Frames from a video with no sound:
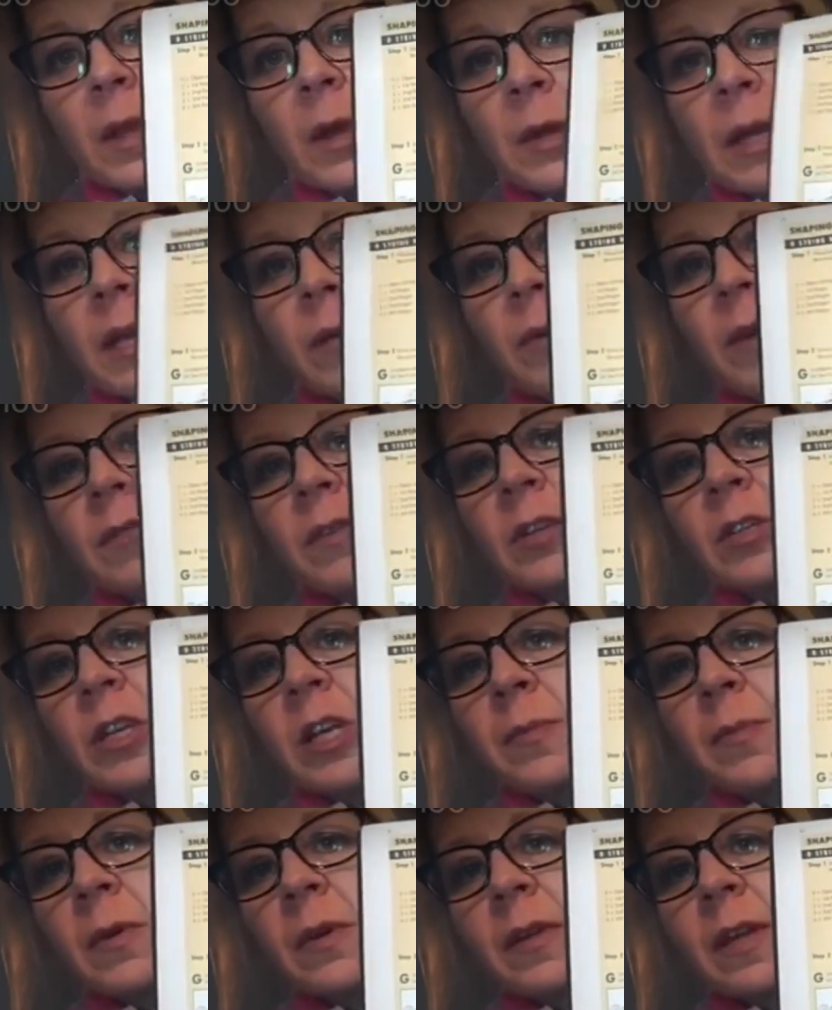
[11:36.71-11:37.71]
Okay, we have to
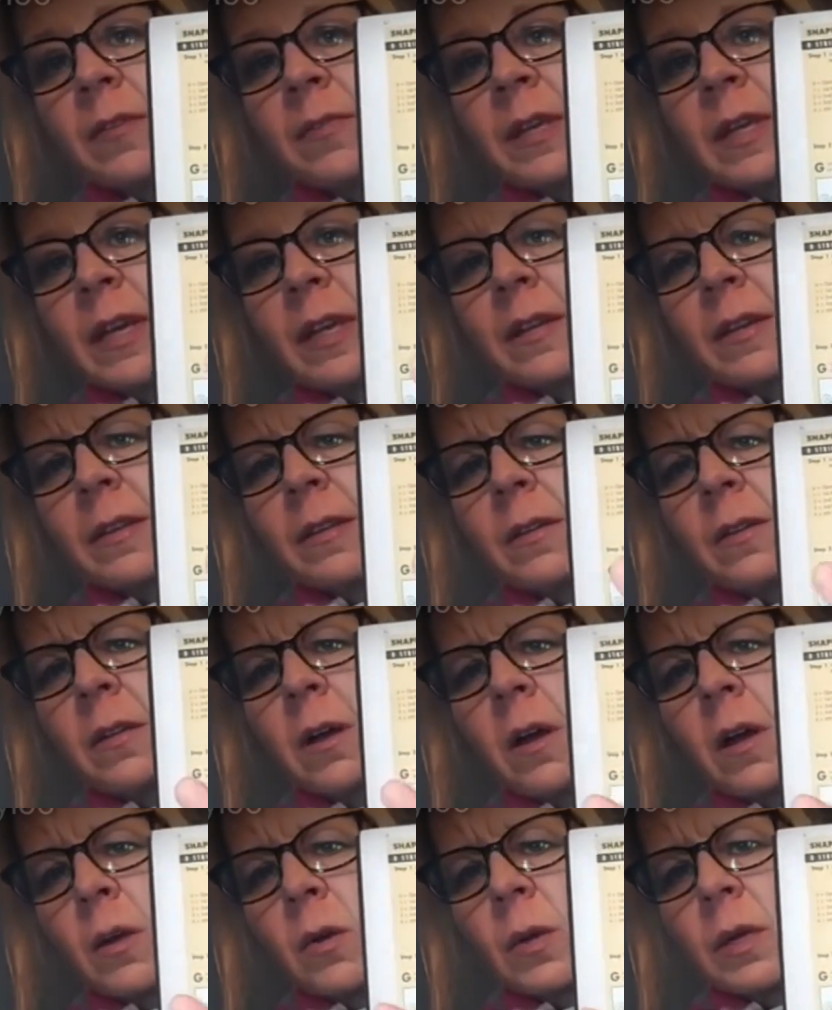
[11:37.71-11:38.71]
shape our left hand a little
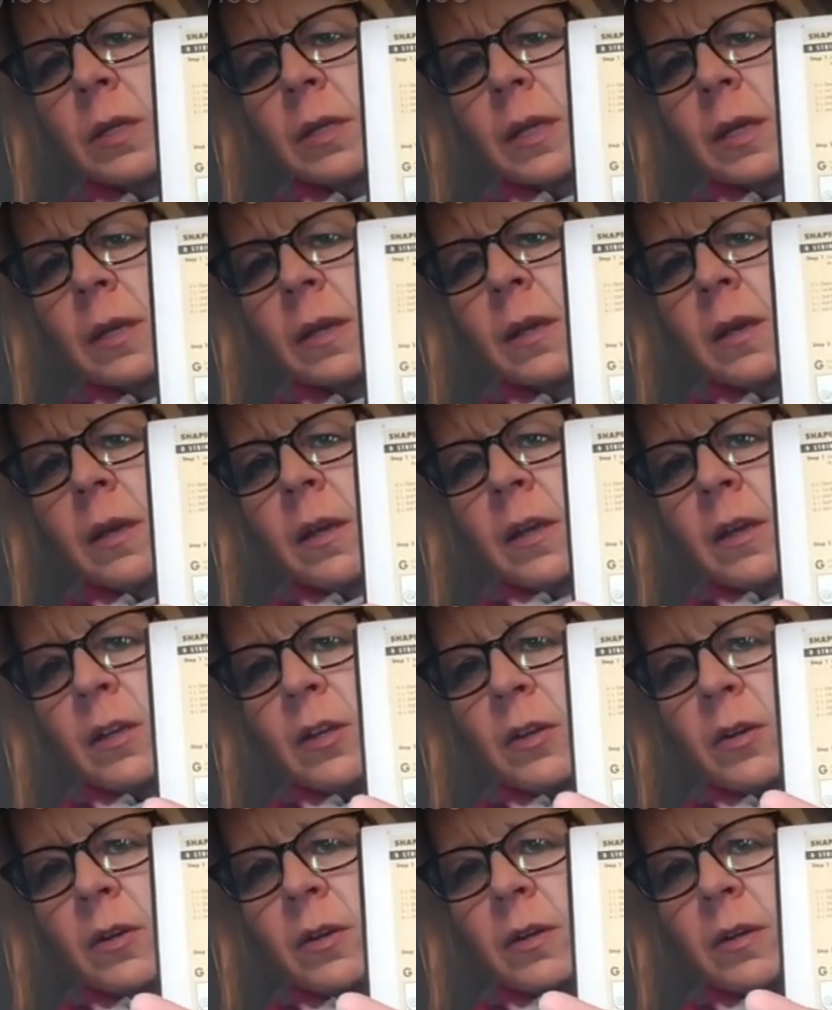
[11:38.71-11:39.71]
awkwardly.
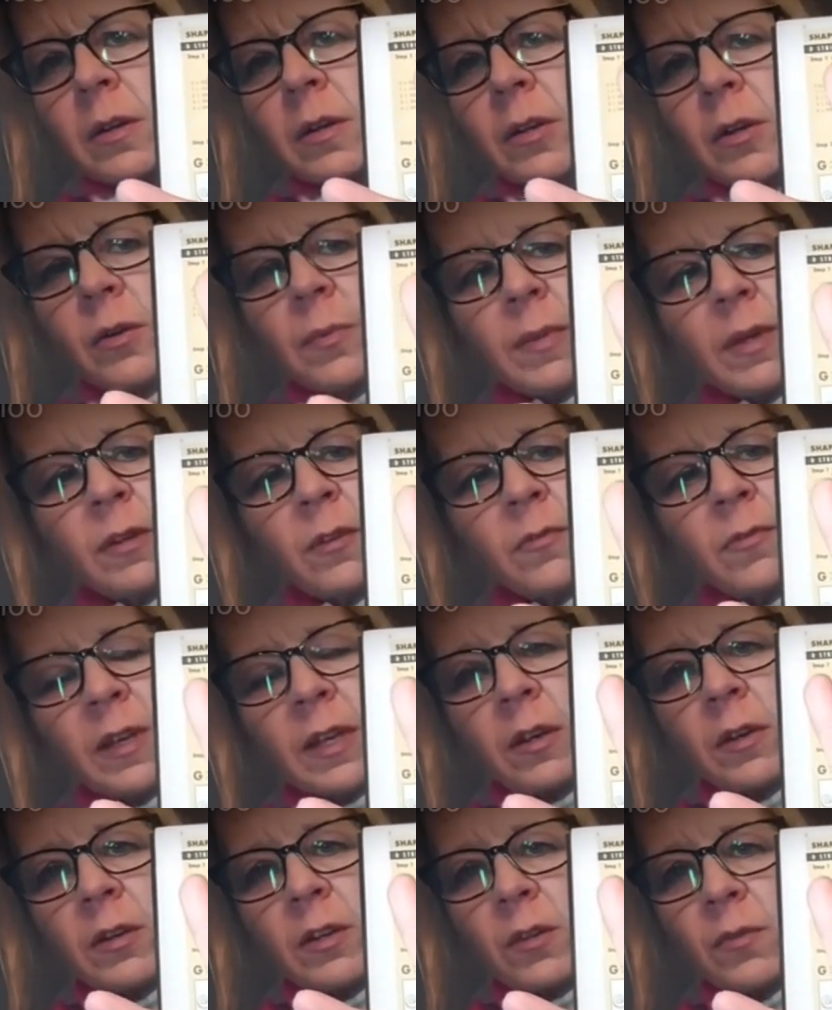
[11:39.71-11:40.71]
Your middle
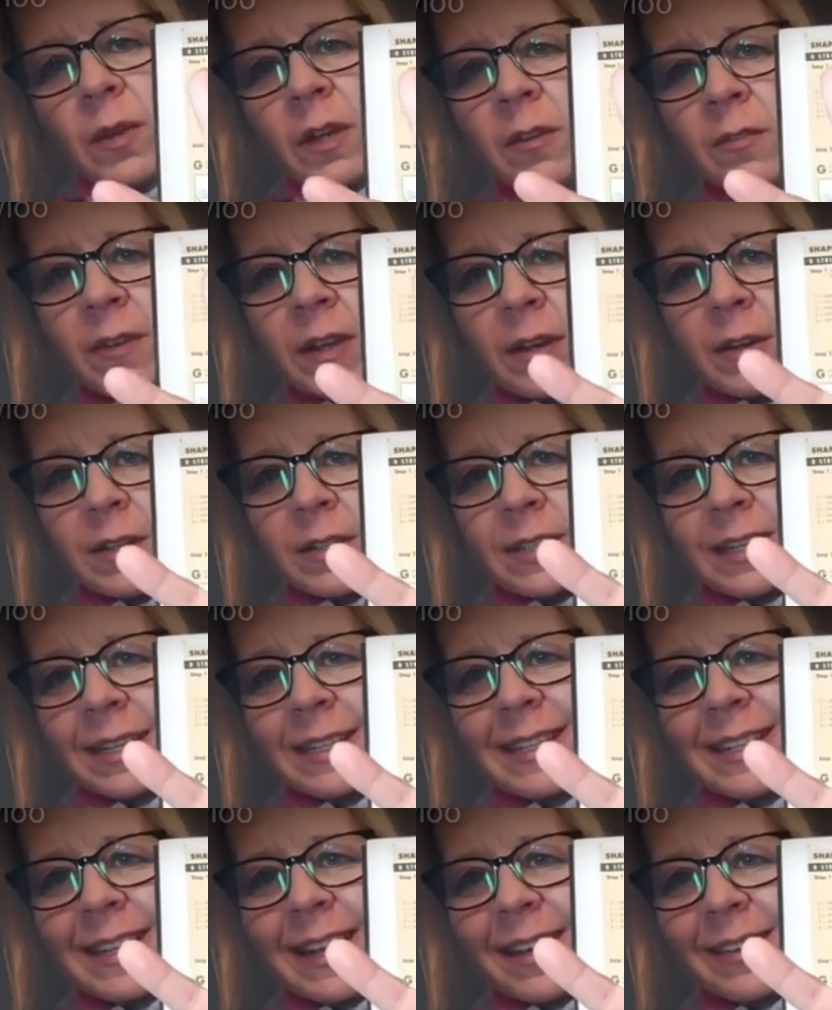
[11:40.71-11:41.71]
finger and your ring finger
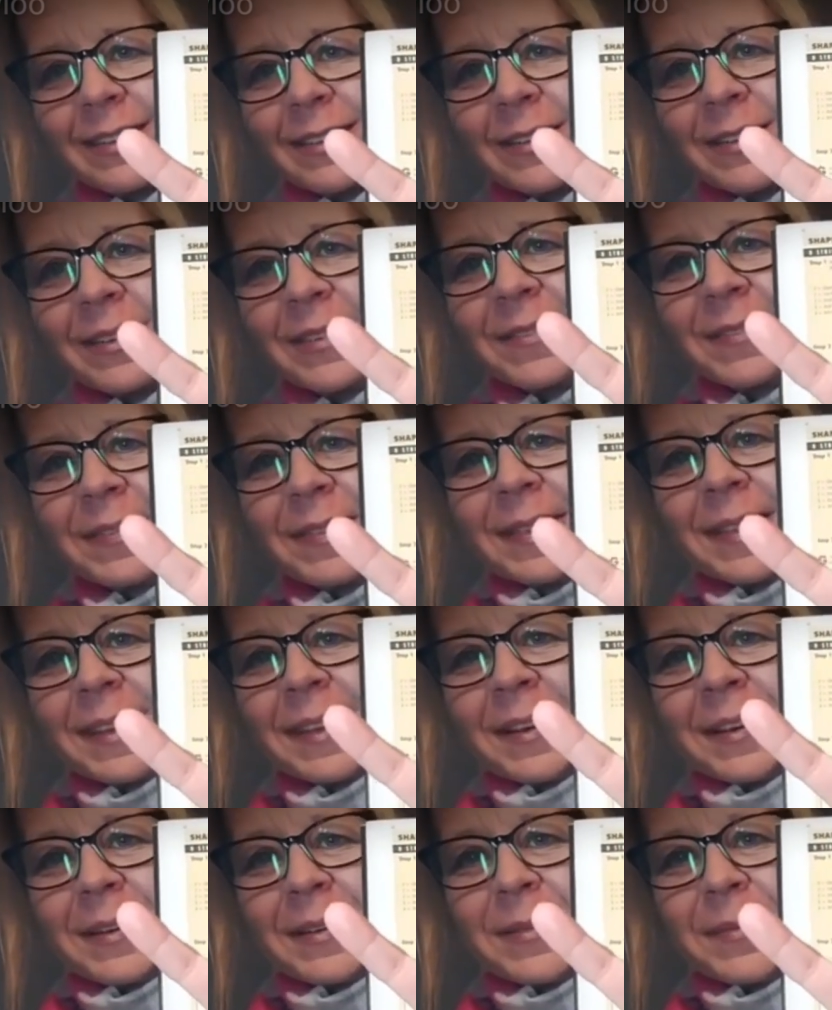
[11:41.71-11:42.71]
stick together,
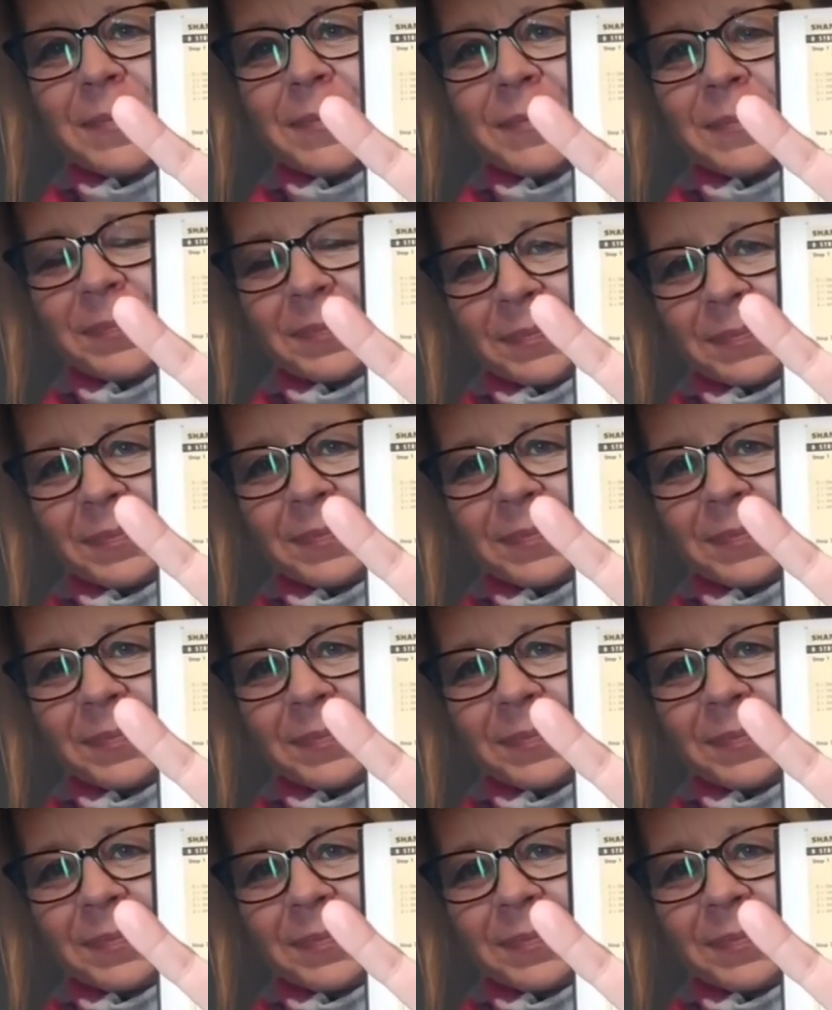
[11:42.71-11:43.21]
and